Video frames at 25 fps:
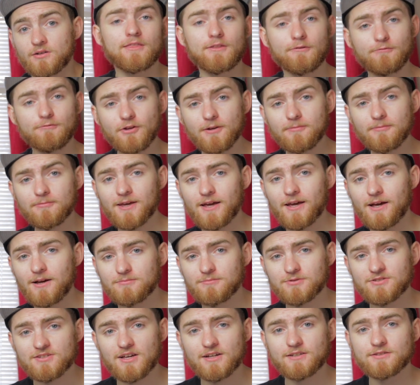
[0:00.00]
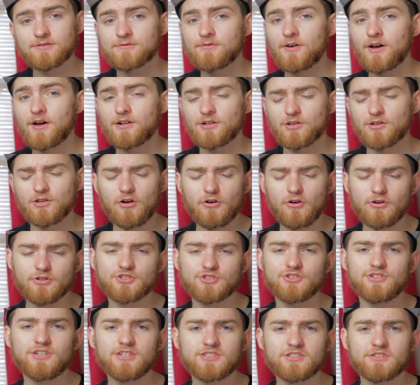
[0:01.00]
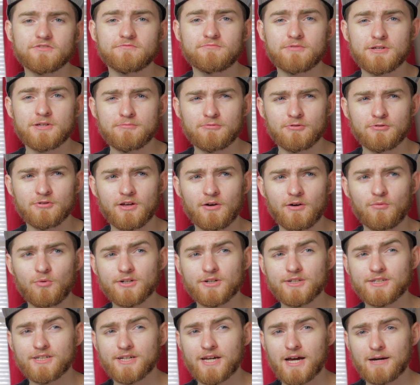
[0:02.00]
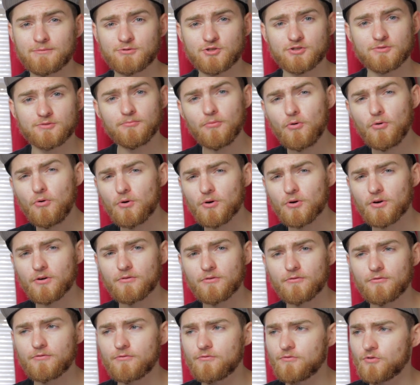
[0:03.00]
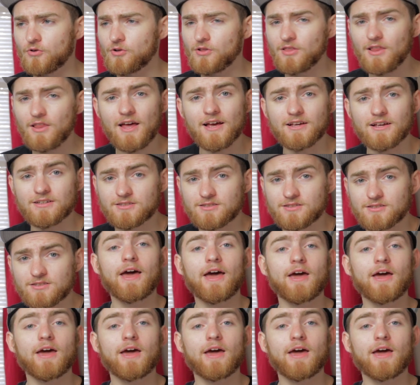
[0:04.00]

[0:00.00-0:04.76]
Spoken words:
The flip cam satisfied a large niche of people that wanted to capture more for less,